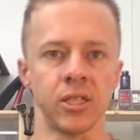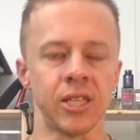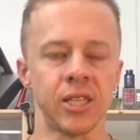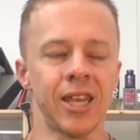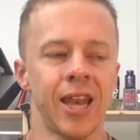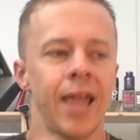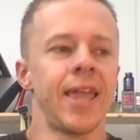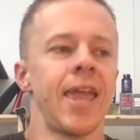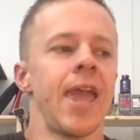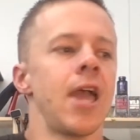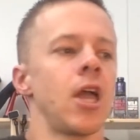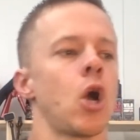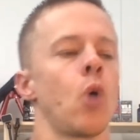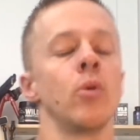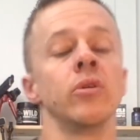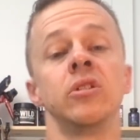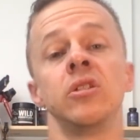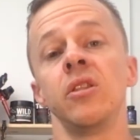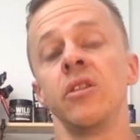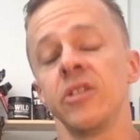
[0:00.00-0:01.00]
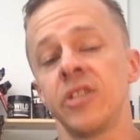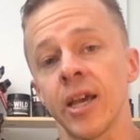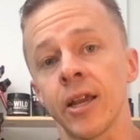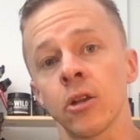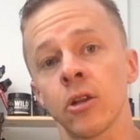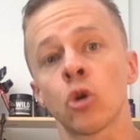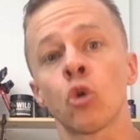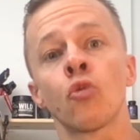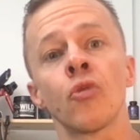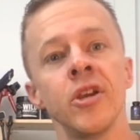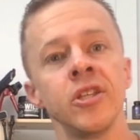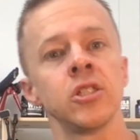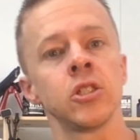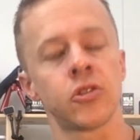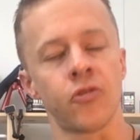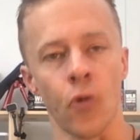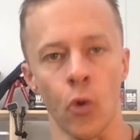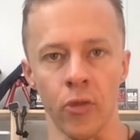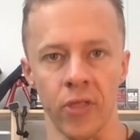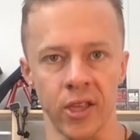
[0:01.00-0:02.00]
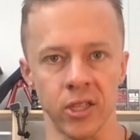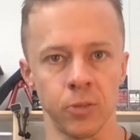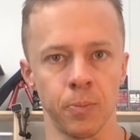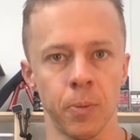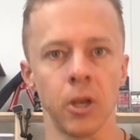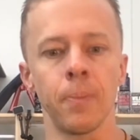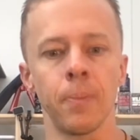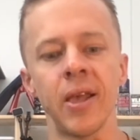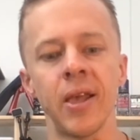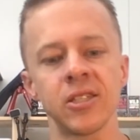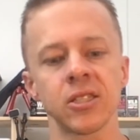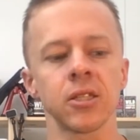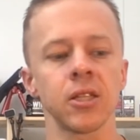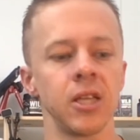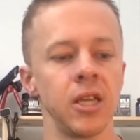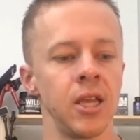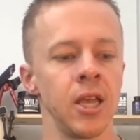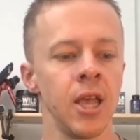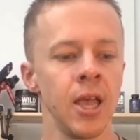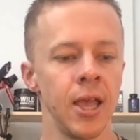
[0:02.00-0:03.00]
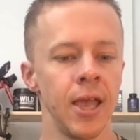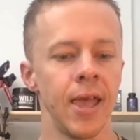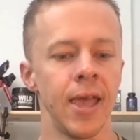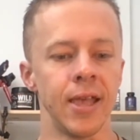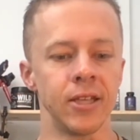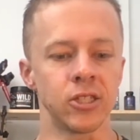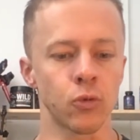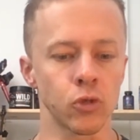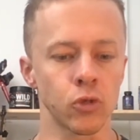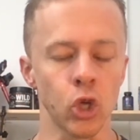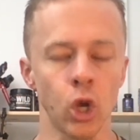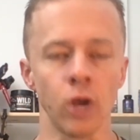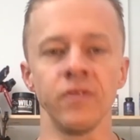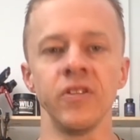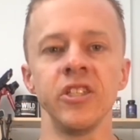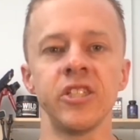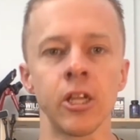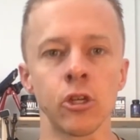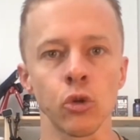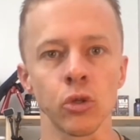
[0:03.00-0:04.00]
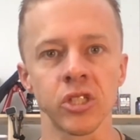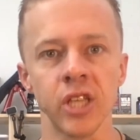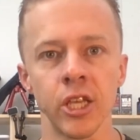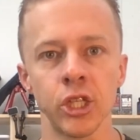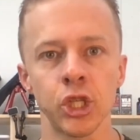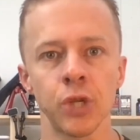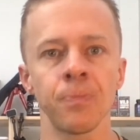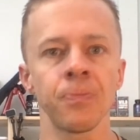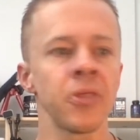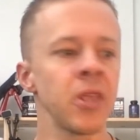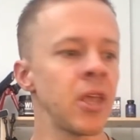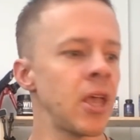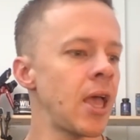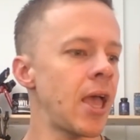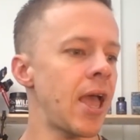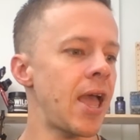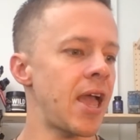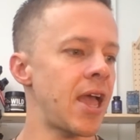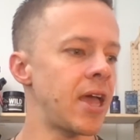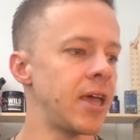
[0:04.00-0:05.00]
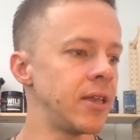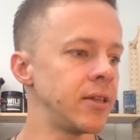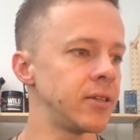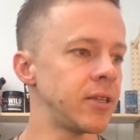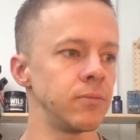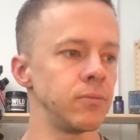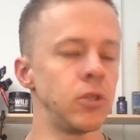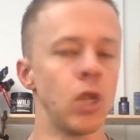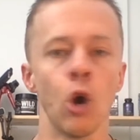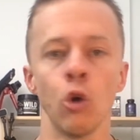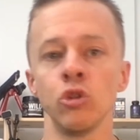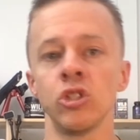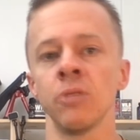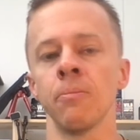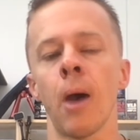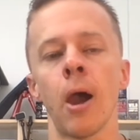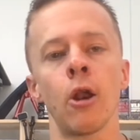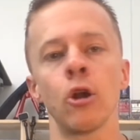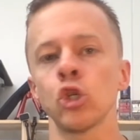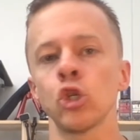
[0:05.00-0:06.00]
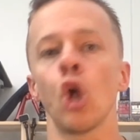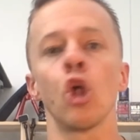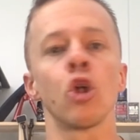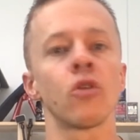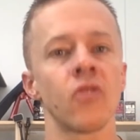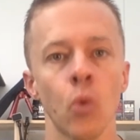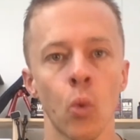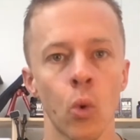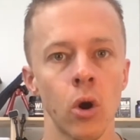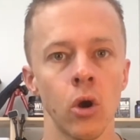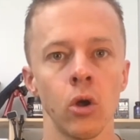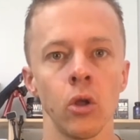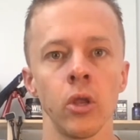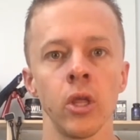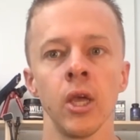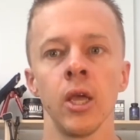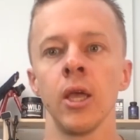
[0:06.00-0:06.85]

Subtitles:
And I can't go into the technical reasons for this, but it basically is a result of decentralization and nodes and miners all over the world.